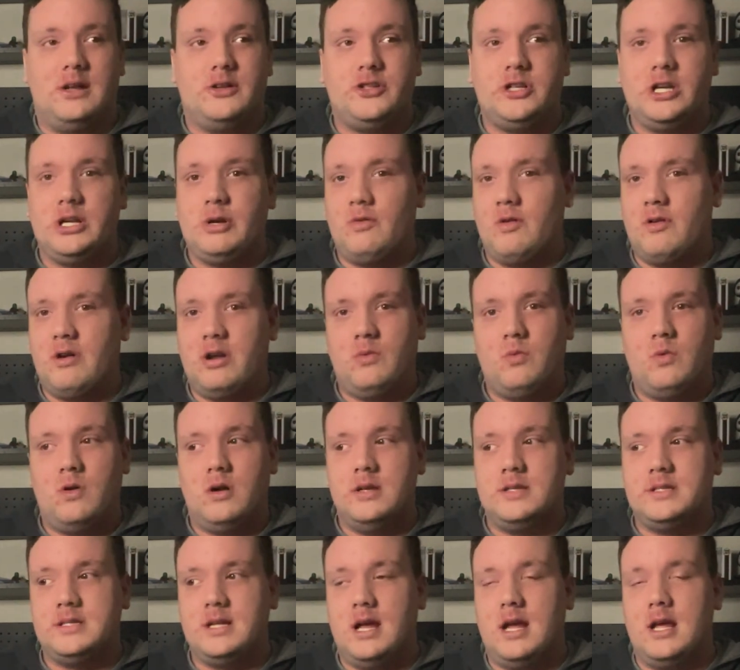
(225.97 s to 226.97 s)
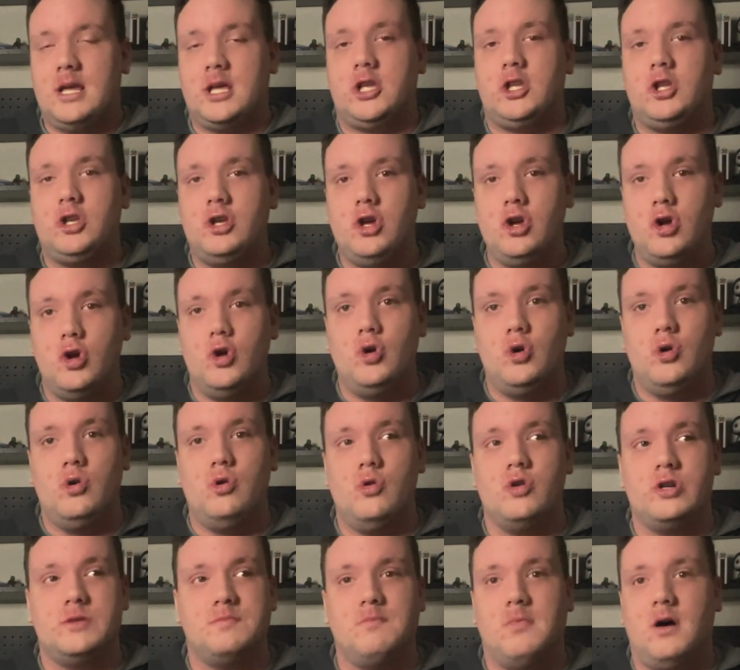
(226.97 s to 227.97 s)
January was a
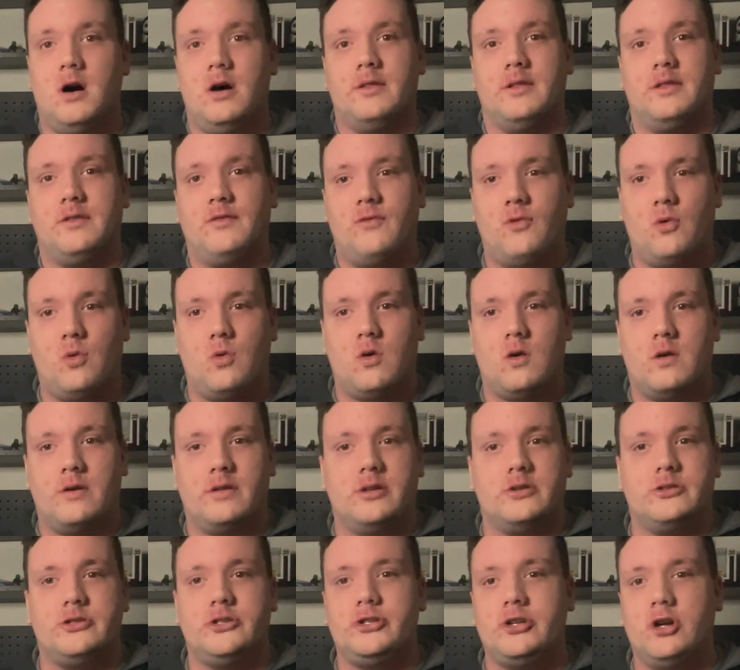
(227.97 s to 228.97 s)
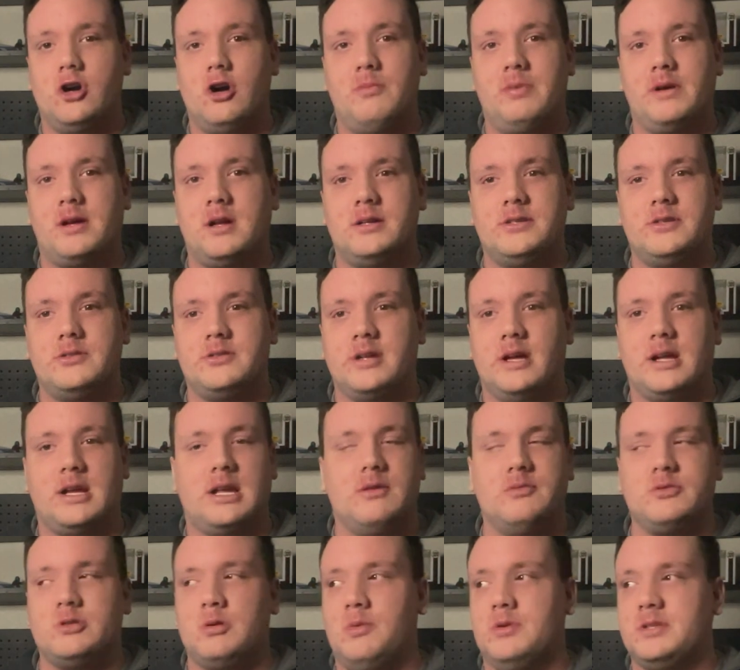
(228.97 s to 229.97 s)
huge month for this show because just, like, it
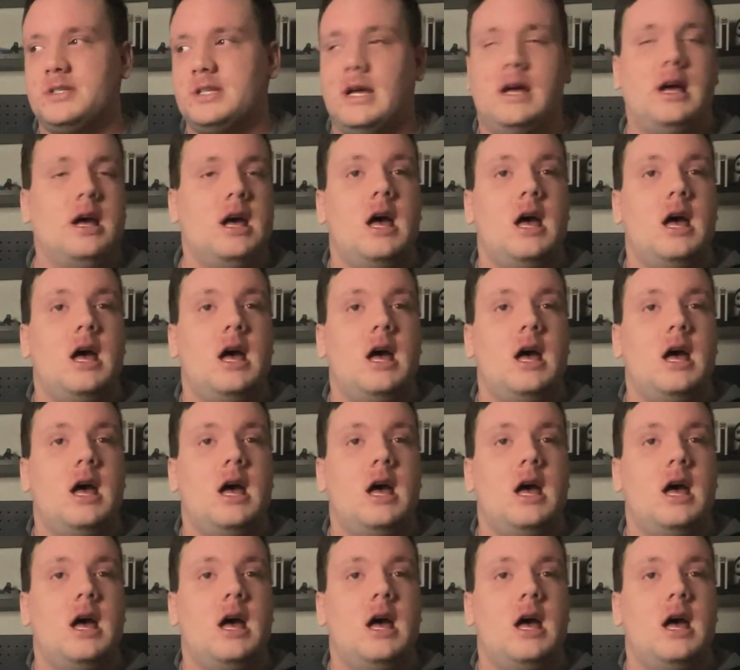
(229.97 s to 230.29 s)
was almost